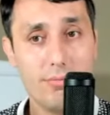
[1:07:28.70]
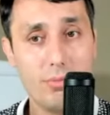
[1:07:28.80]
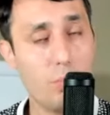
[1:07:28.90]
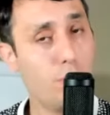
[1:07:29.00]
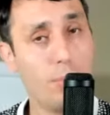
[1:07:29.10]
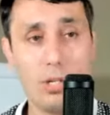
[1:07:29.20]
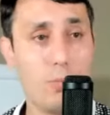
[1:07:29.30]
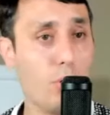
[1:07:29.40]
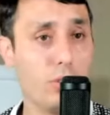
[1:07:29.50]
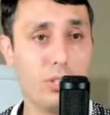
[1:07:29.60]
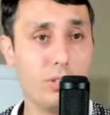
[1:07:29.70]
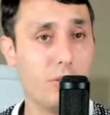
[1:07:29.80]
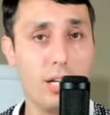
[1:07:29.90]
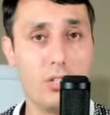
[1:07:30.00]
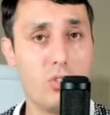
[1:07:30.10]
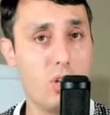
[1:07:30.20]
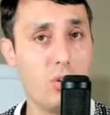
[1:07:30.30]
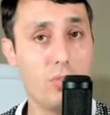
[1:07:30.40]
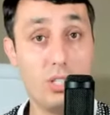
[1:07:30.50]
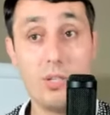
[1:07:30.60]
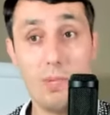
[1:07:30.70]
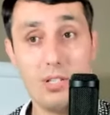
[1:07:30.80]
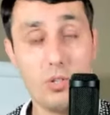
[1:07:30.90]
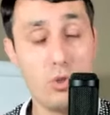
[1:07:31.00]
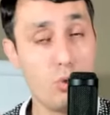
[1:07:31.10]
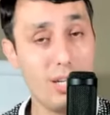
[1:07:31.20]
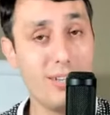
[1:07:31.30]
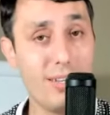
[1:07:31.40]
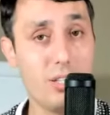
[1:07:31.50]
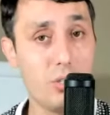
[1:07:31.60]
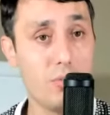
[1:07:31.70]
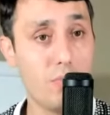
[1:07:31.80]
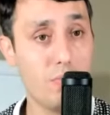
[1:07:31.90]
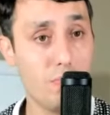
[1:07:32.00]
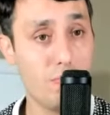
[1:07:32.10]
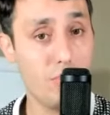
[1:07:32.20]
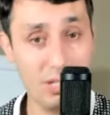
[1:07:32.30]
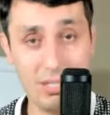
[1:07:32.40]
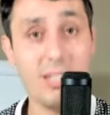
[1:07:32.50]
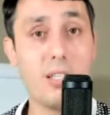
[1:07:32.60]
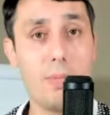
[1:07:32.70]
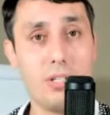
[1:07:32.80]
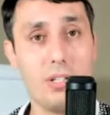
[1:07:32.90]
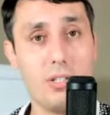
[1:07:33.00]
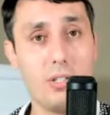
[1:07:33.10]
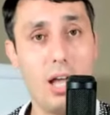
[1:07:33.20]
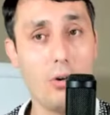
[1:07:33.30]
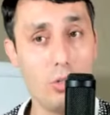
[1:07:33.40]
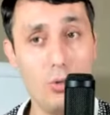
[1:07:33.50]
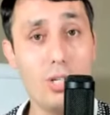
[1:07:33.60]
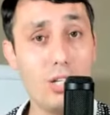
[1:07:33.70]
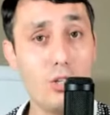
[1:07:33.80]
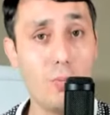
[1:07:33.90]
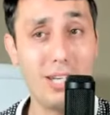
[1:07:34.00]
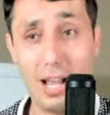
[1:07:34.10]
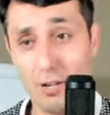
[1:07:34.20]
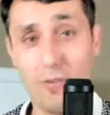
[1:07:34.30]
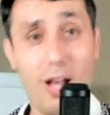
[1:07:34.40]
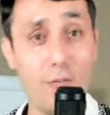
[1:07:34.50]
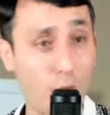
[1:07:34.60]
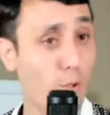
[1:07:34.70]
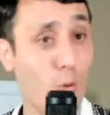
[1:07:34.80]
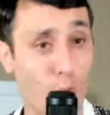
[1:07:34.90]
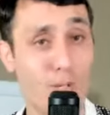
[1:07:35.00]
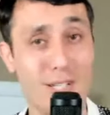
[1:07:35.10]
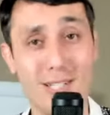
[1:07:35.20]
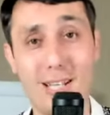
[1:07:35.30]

you pretty much booked, right? So this is a business. Treat this this is the business. Now you need to be nine to five for your business.